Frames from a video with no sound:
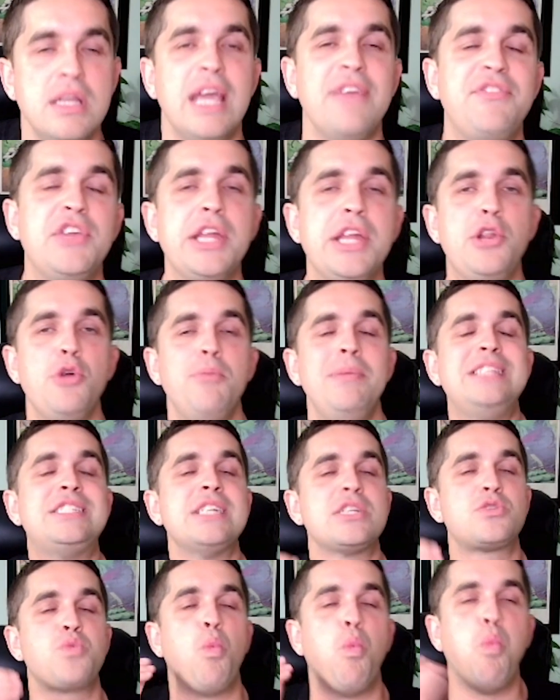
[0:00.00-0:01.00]
If you can do me
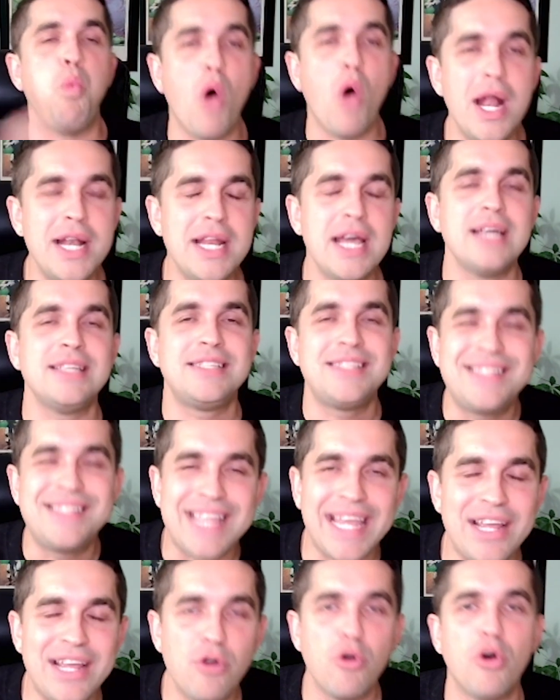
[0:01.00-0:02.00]
just one
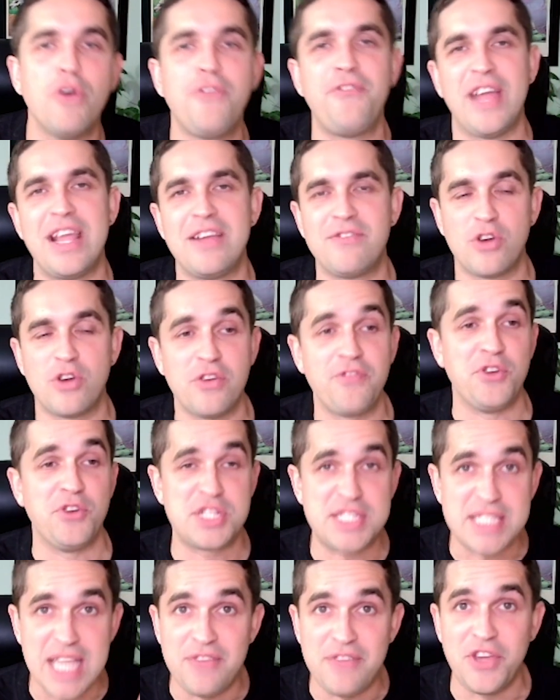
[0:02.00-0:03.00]
single favor for
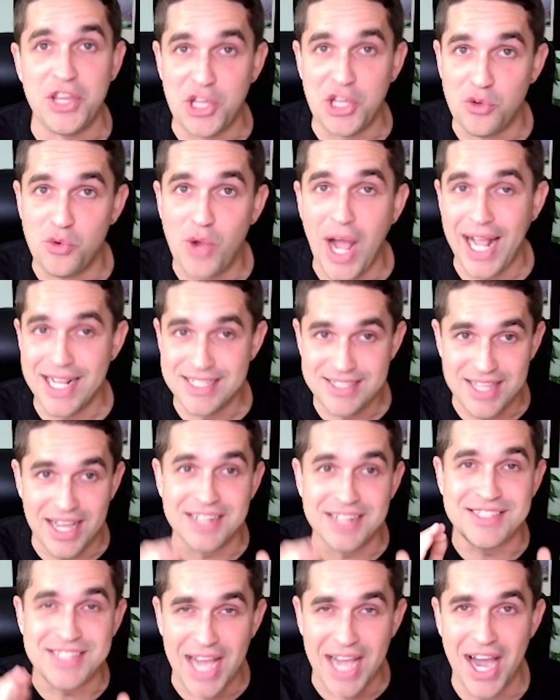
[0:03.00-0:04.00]
saving you guys a
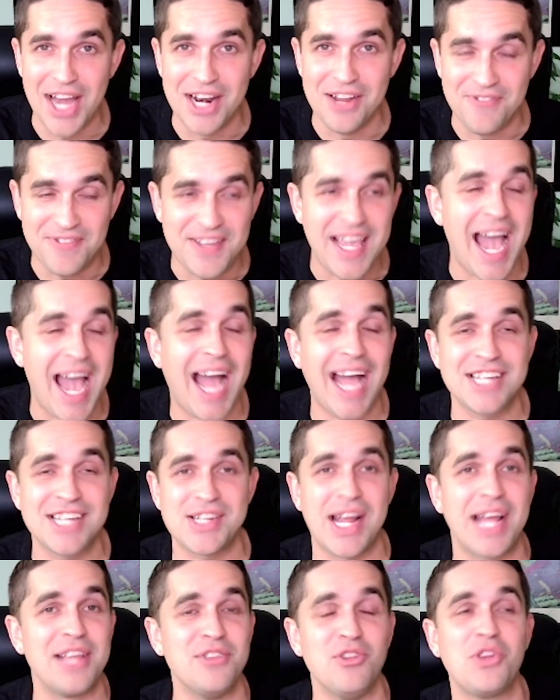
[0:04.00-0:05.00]
ton of cash,
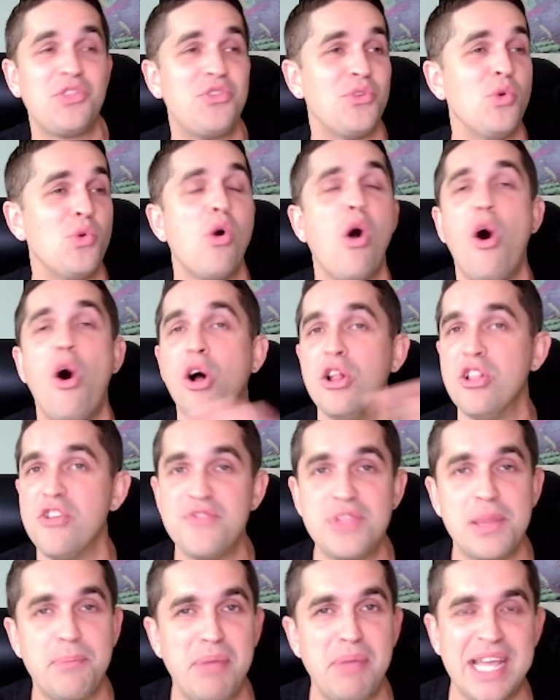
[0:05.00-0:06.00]
I look through all
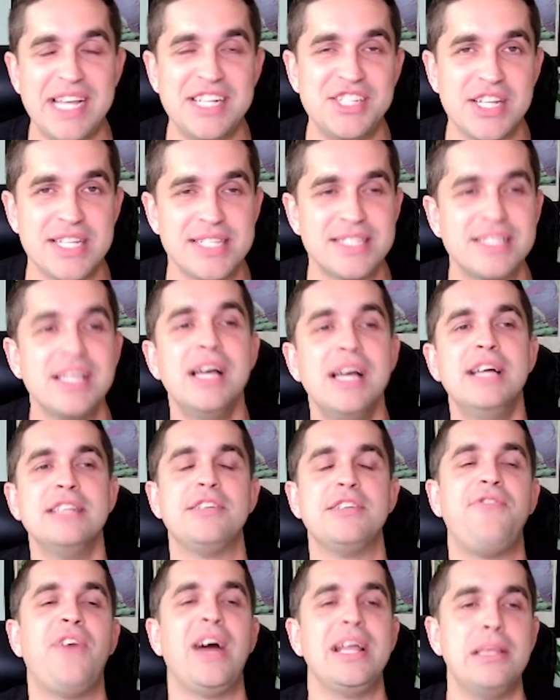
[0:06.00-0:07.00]
of the pages
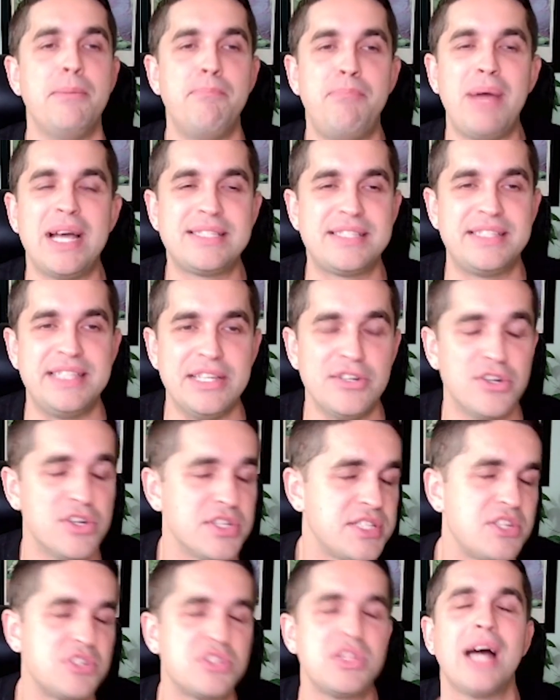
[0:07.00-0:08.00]
to find the best
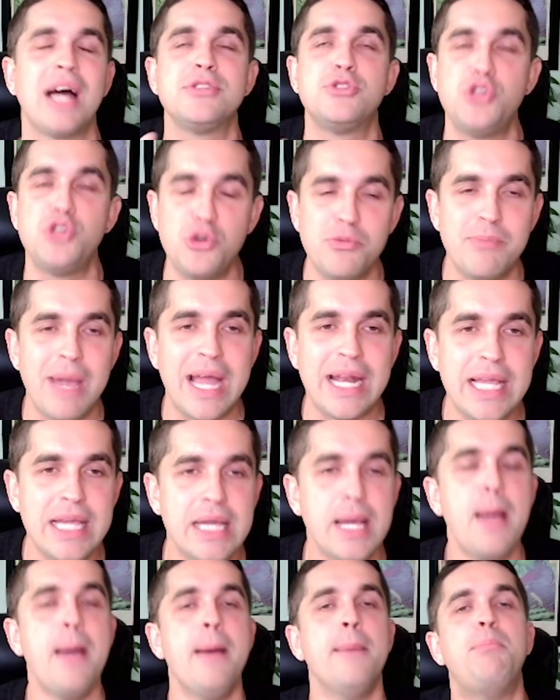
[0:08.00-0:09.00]
deals. There's not too many,
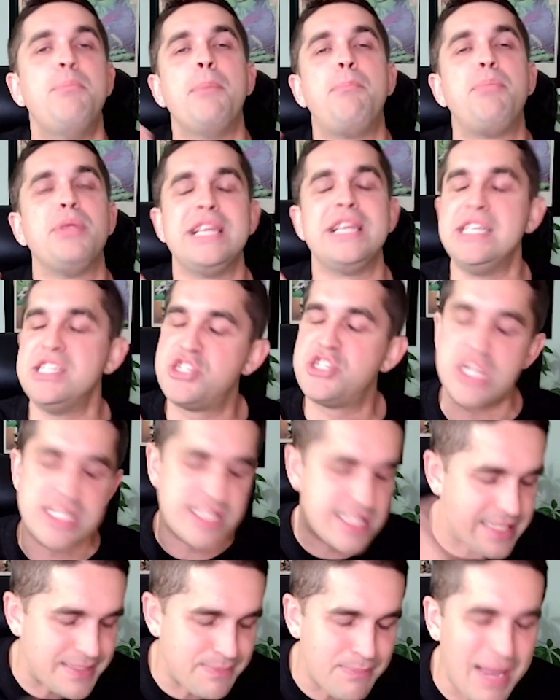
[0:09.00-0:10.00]
but please
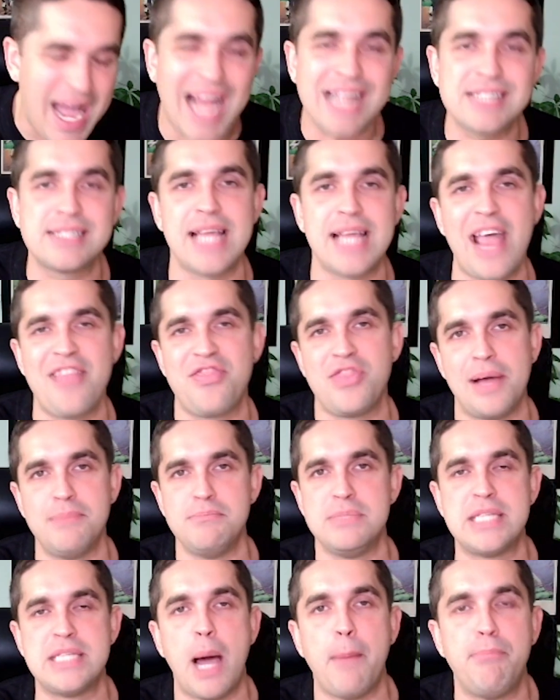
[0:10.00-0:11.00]
just smash that
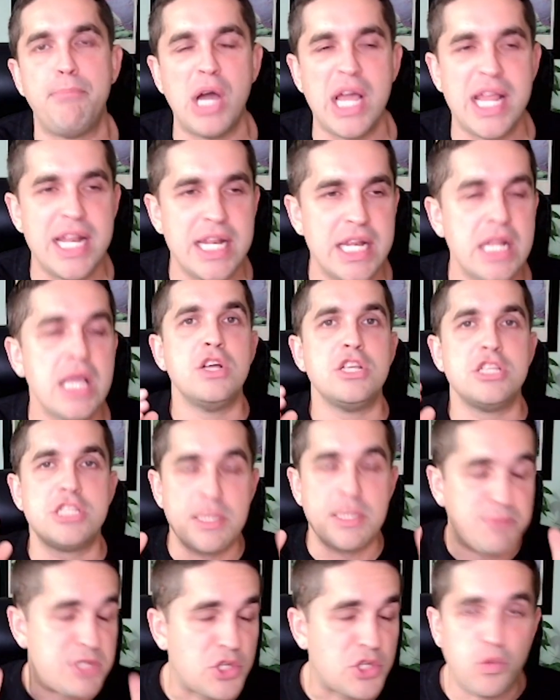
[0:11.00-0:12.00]
thumbs up button,
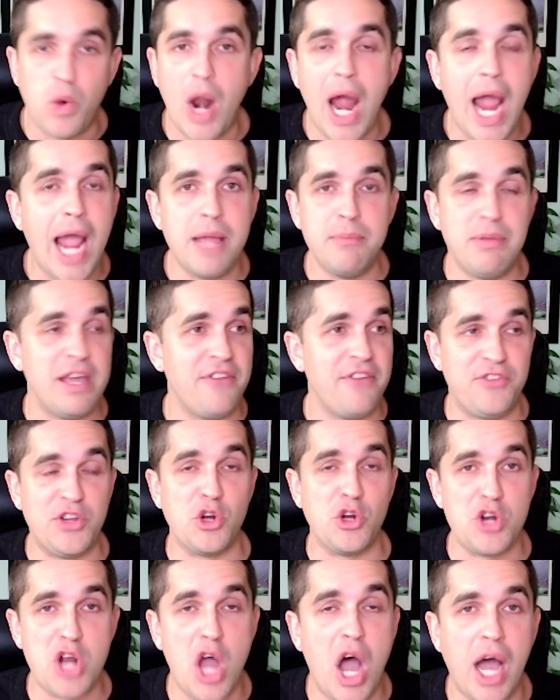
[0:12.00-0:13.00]
subscribe if
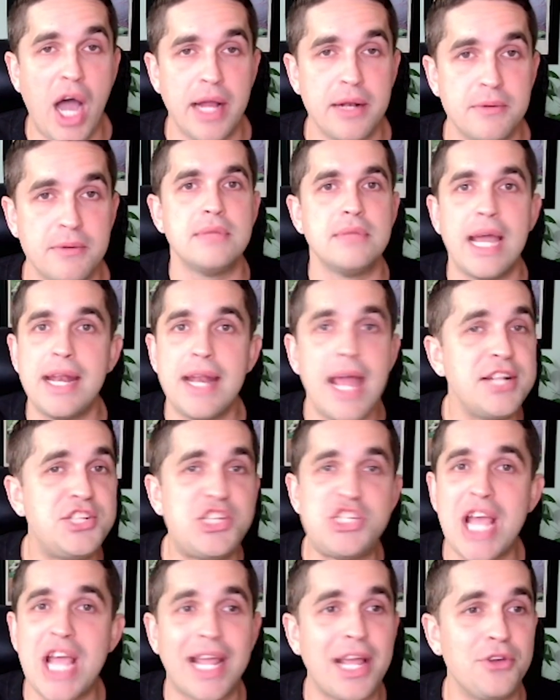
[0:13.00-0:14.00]
you're not, and then
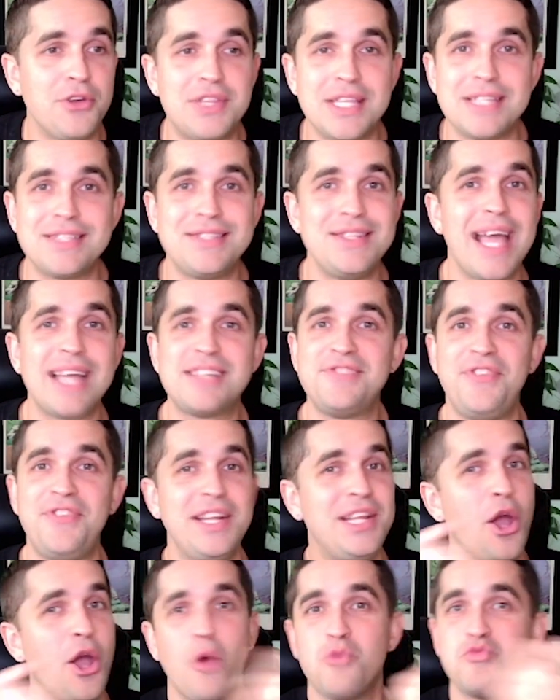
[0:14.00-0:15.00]
check out this next
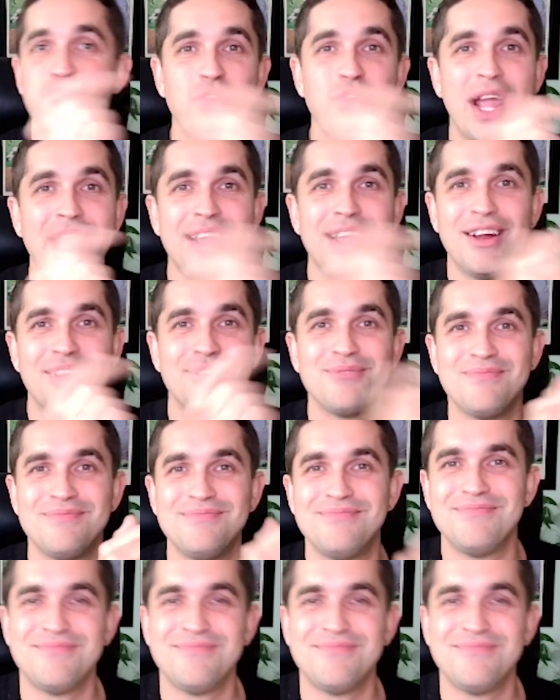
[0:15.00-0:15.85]
video right here.